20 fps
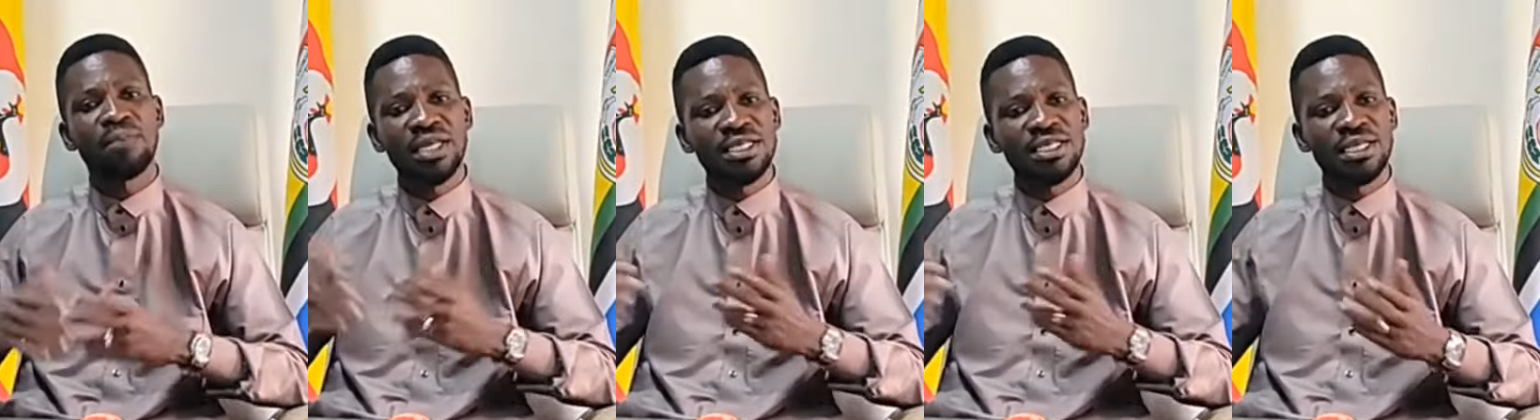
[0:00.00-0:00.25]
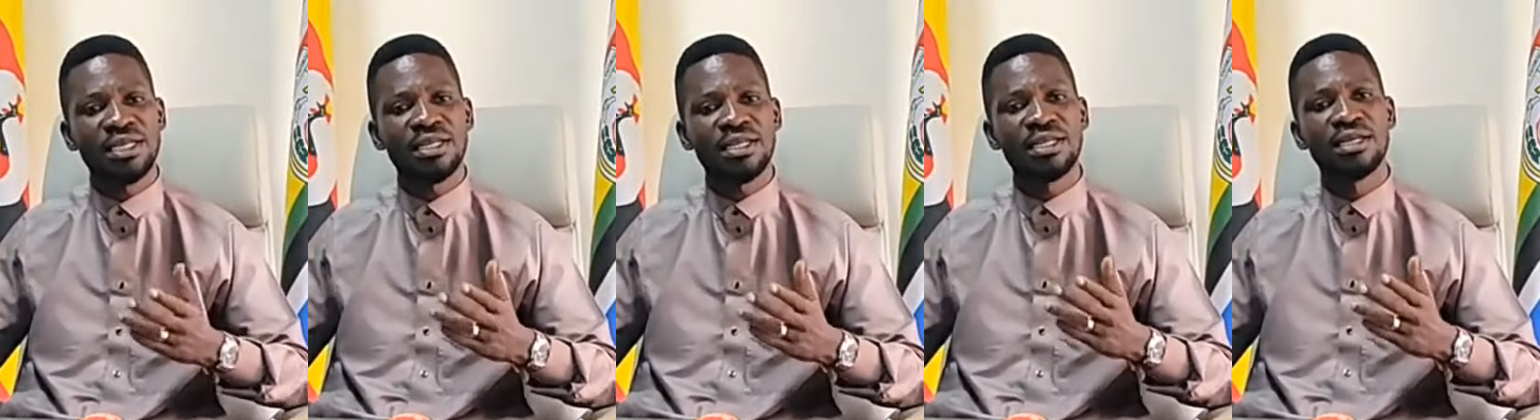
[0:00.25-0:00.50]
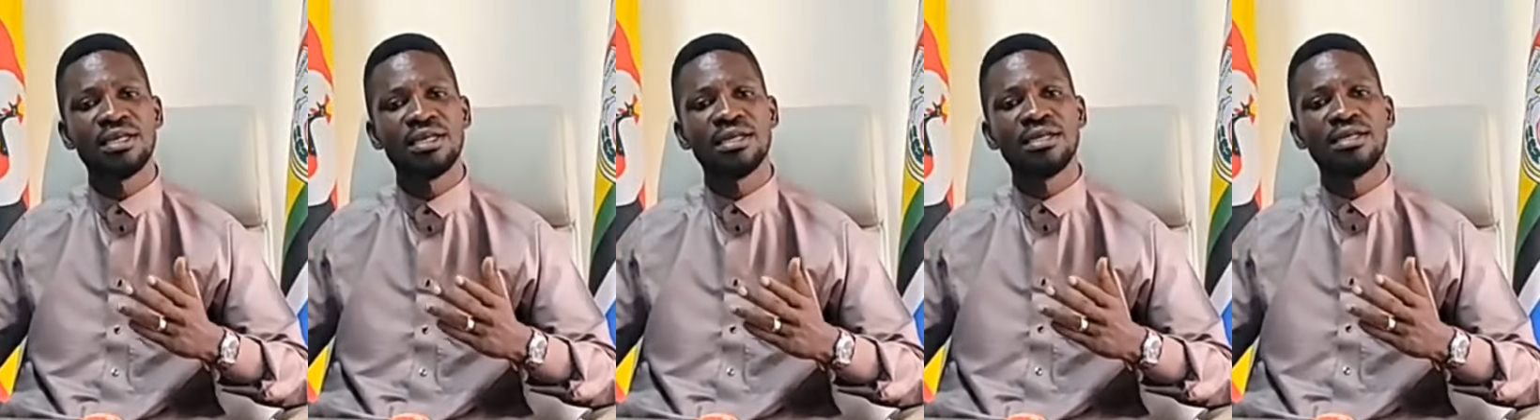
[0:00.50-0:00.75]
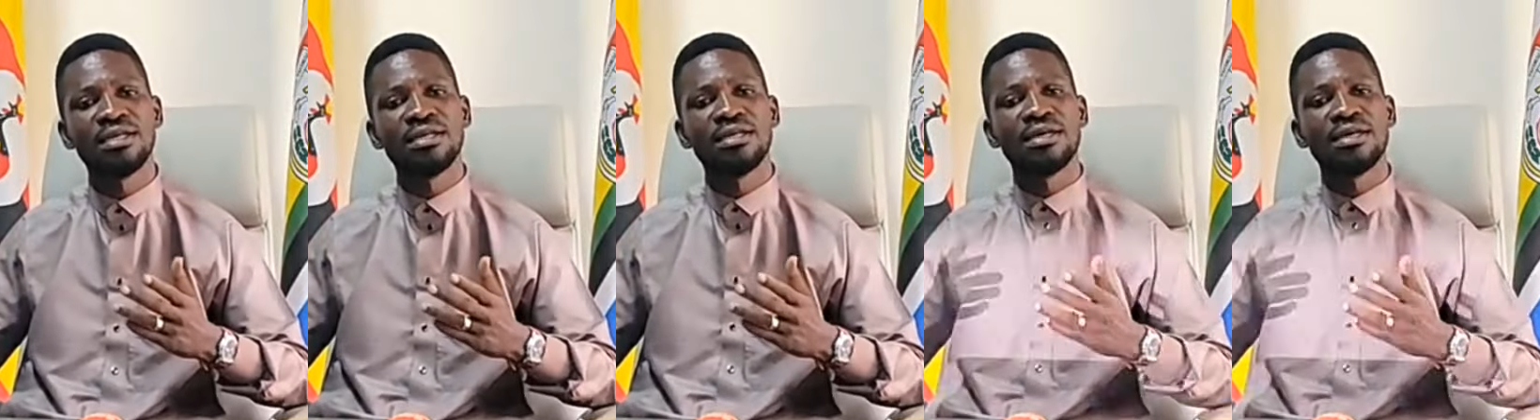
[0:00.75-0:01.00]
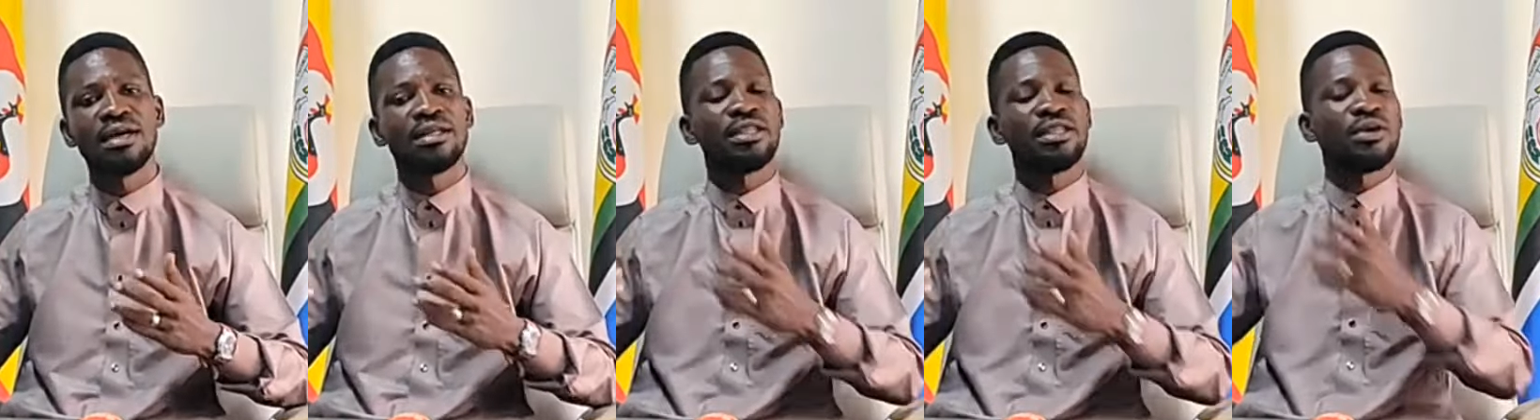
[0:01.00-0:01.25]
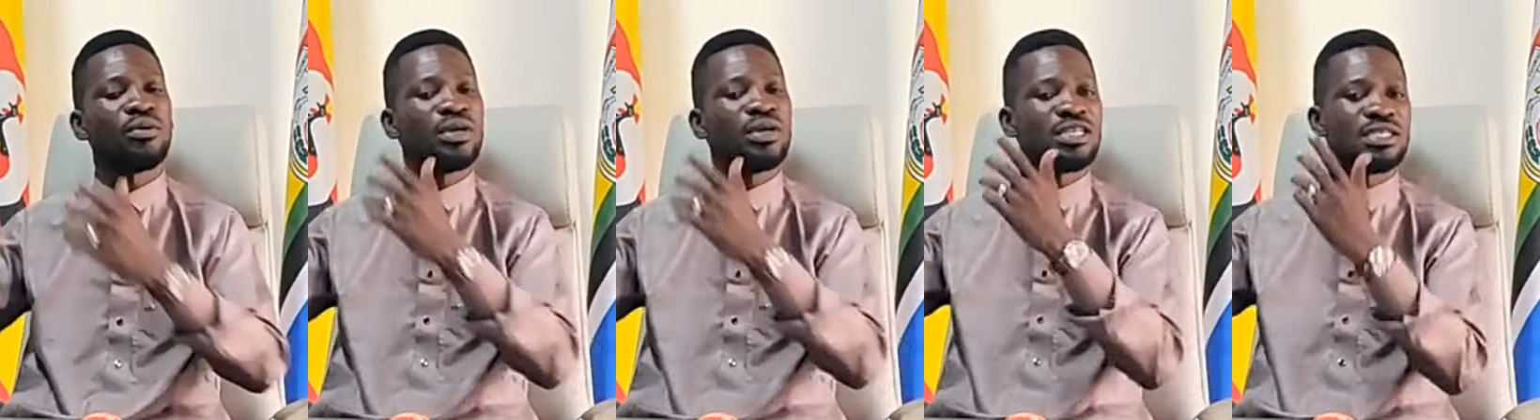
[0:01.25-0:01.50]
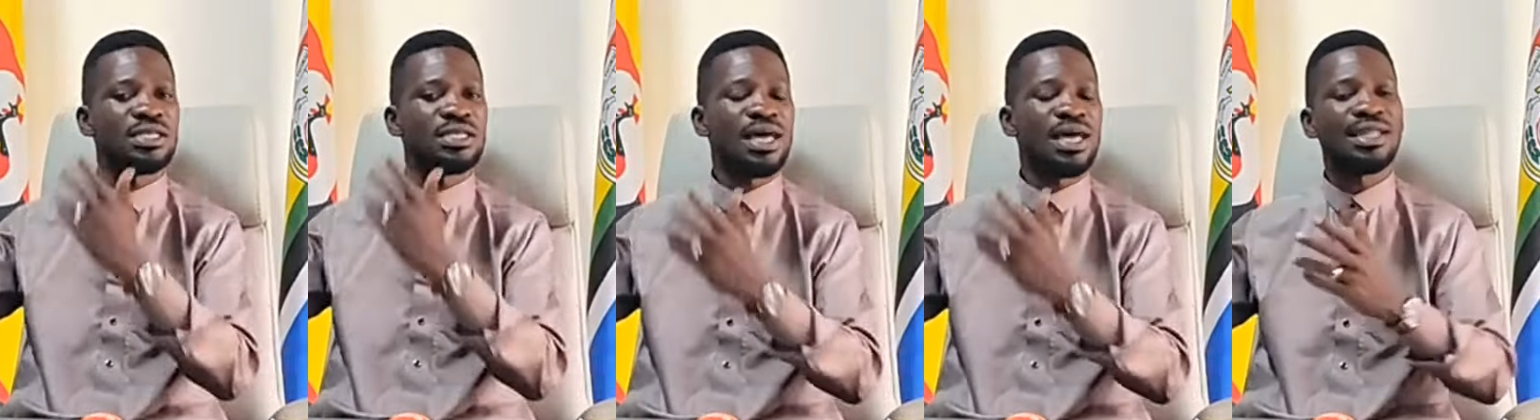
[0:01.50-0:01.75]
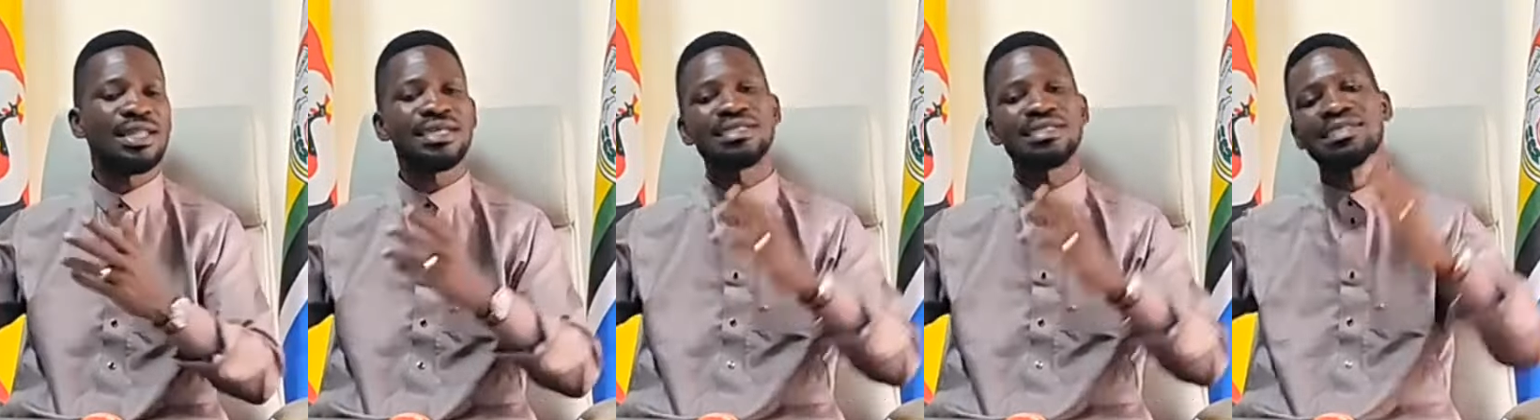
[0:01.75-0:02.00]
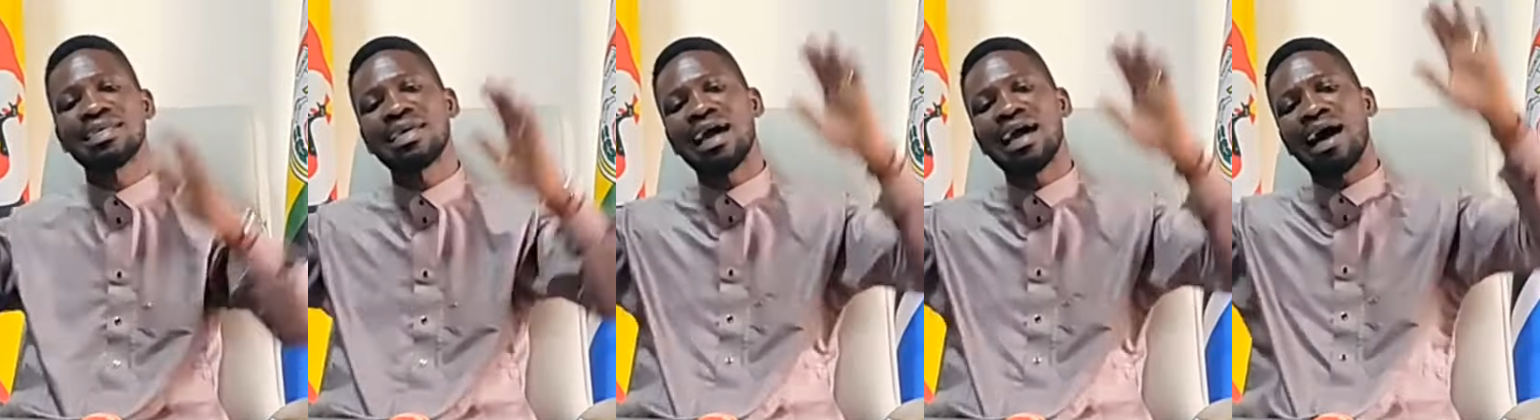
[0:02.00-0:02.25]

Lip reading: beaten, and they reach there, they say,